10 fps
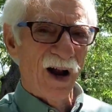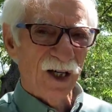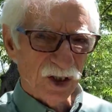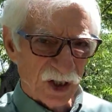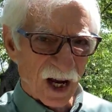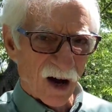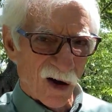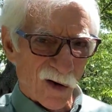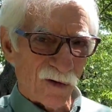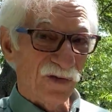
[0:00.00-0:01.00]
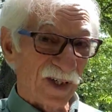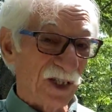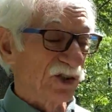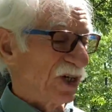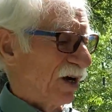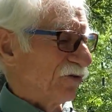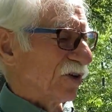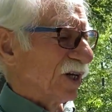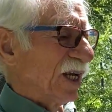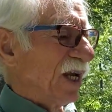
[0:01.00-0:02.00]
shelves, each shelf is
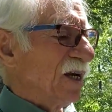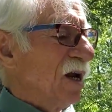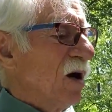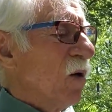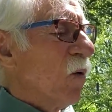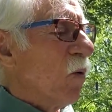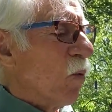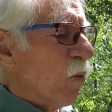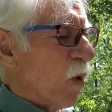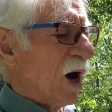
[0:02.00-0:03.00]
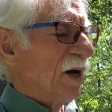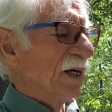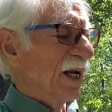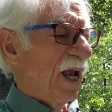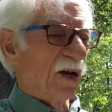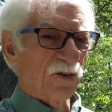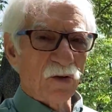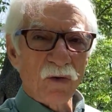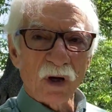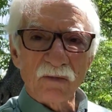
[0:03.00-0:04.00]
going to get 1 can of
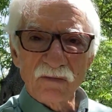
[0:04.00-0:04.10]
soda.